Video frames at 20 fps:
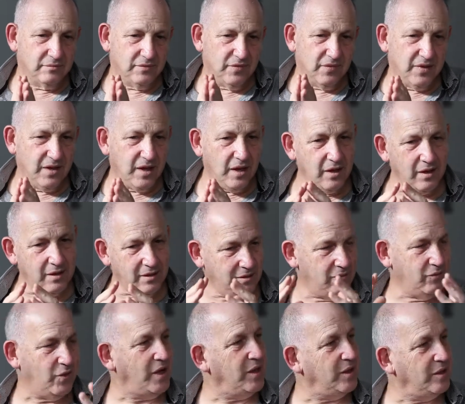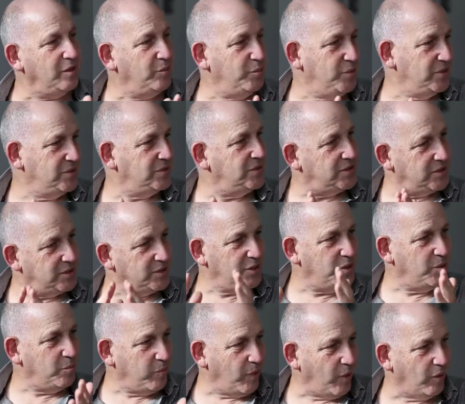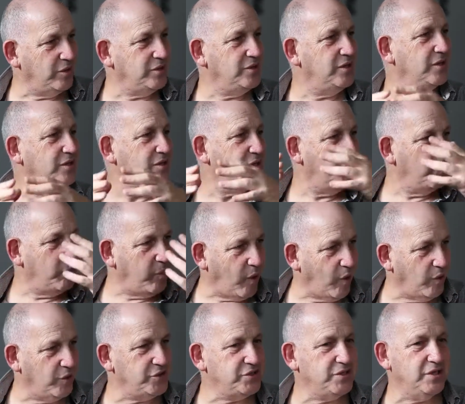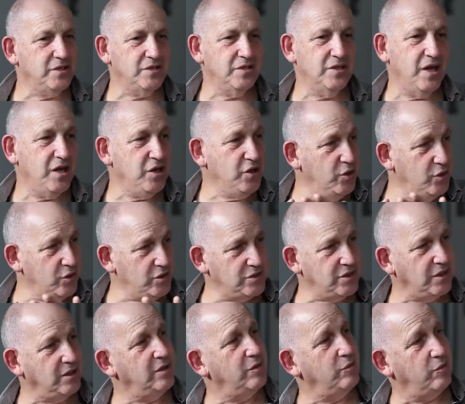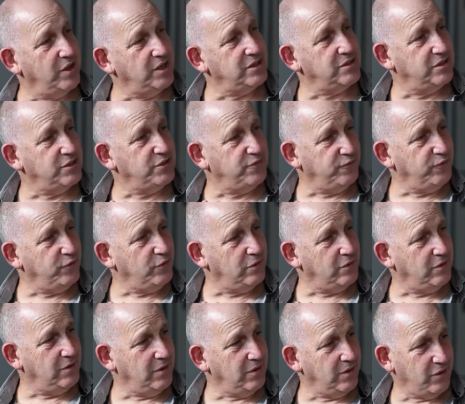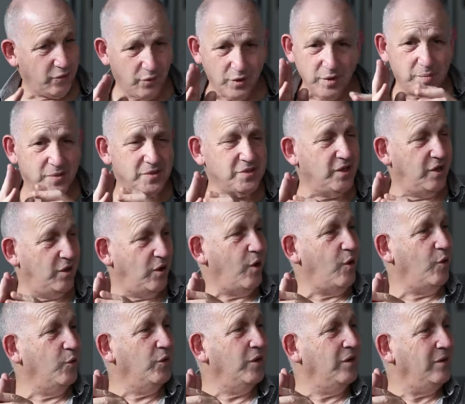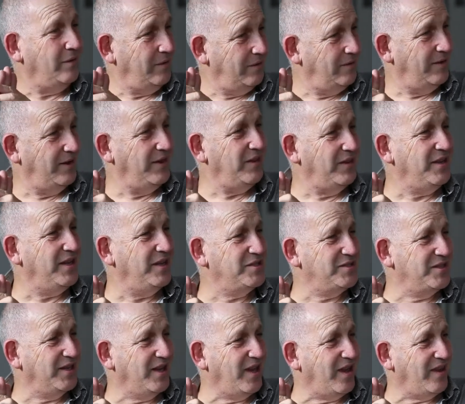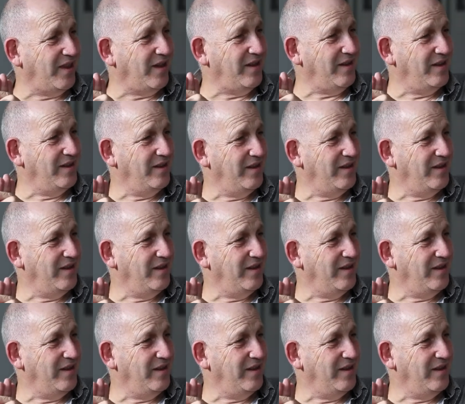They're running the businesses and the politics and the policies, and they're using the rest as food. 3% are holding things together.